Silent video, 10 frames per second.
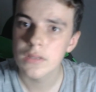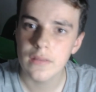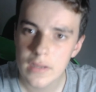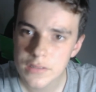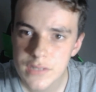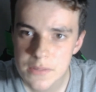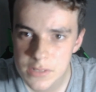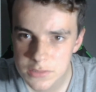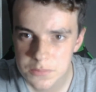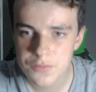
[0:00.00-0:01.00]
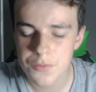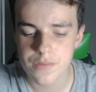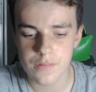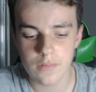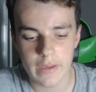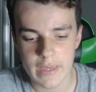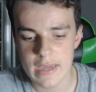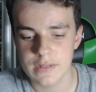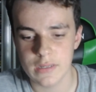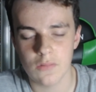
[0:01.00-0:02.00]
The last 10 minutes before the like
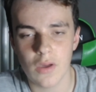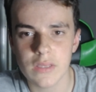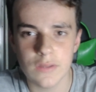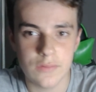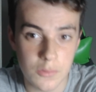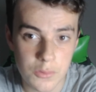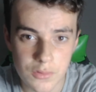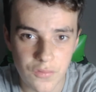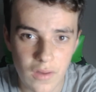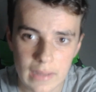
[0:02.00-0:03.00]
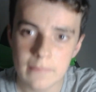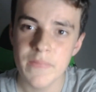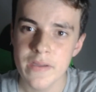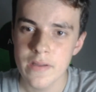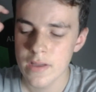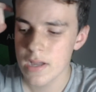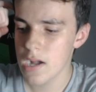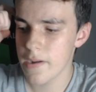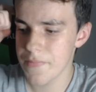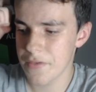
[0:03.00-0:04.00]
ending, like the dude fight.
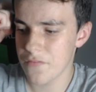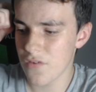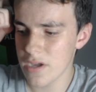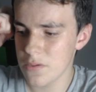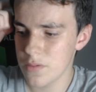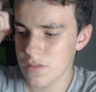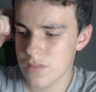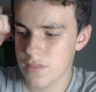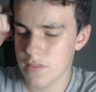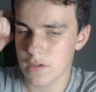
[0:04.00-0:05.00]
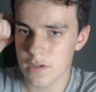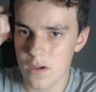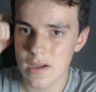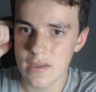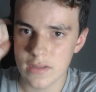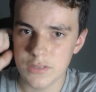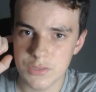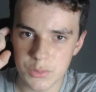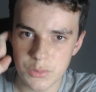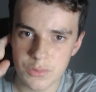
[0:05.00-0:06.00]
Uh, the fight with Guy and
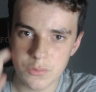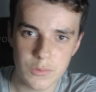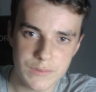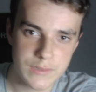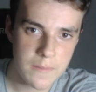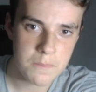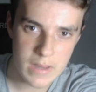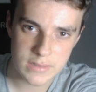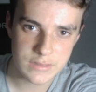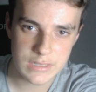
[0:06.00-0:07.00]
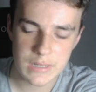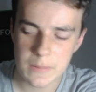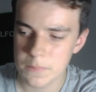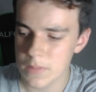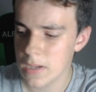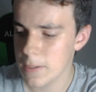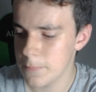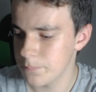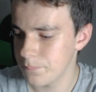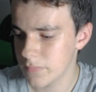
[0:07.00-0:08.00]
Dude was amazing. Um,
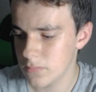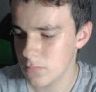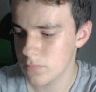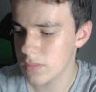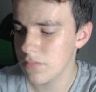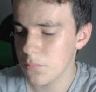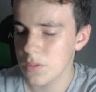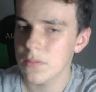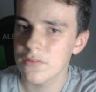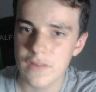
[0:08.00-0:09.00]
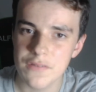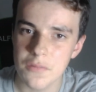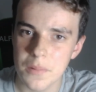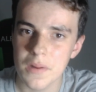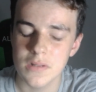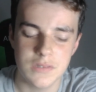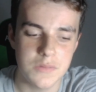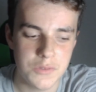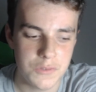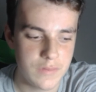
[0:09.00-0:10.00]
definitely one of my favorite parts of
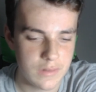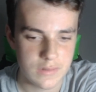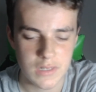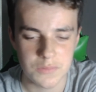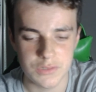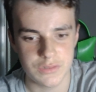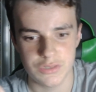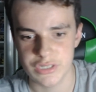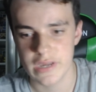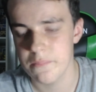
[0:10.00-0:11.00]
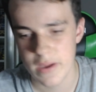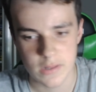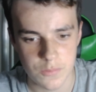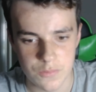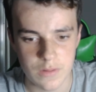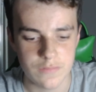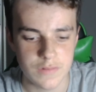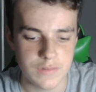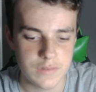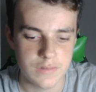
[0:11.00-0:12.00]
the movie because that was just jam-packed with
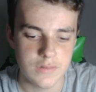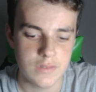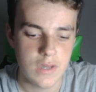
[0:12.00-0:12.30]
references.